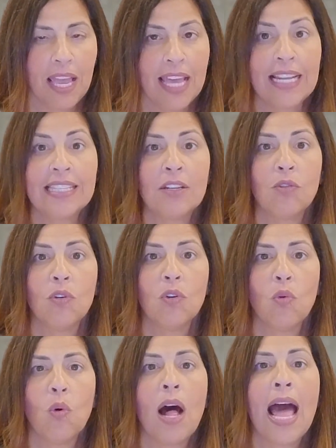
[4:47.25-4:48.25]
and I said,
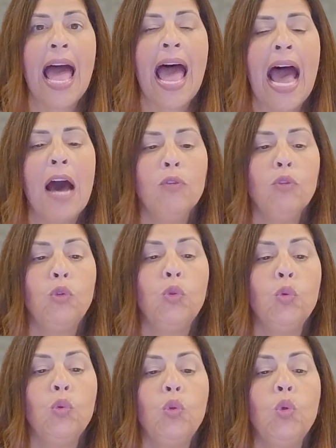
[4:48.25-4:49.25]
well, how
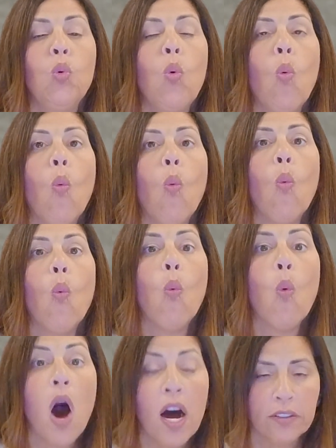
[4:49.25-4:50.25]
do you
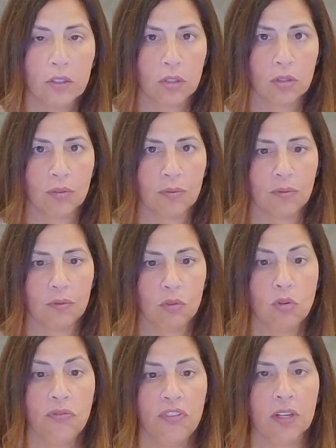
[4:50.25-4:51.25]
want
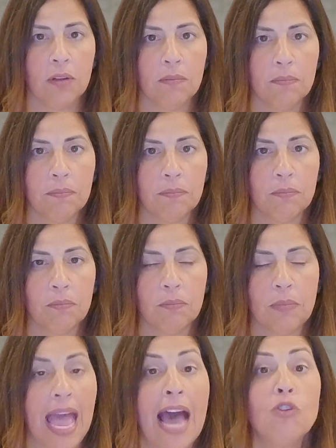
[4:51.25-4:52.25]
to feel?
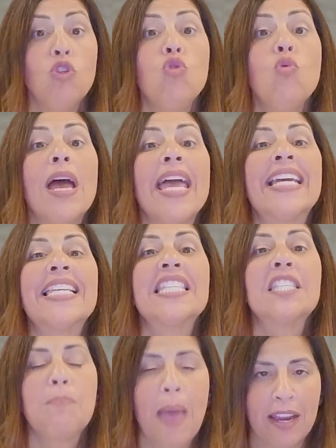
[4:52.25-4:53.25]
How do you
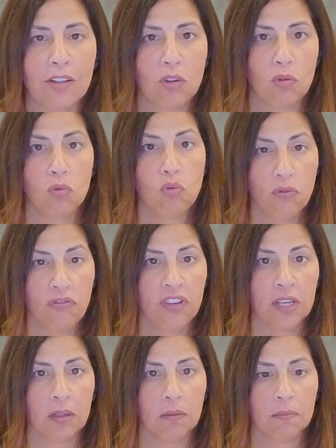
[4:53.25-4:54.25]
expect to
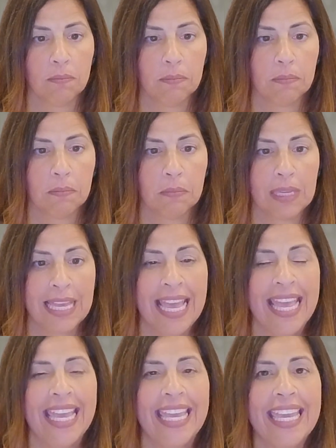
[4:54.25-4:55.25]
feel?
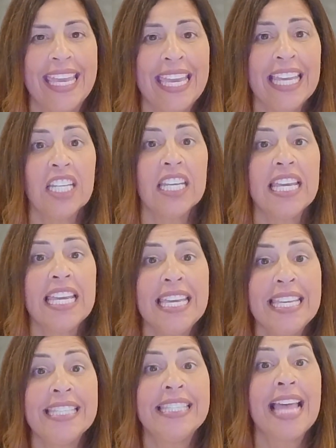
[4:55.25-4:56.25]
It
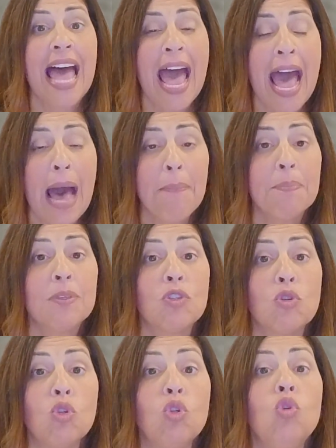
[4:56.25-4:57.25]
is
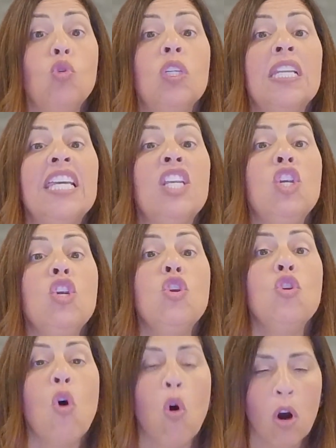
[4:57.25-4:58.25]
absolutely
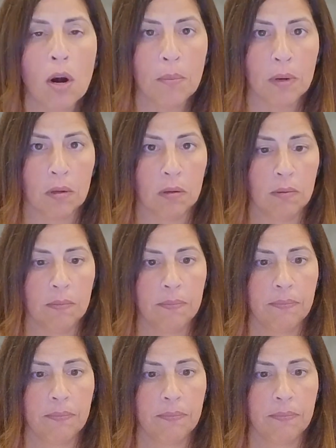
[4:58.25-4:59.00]
normal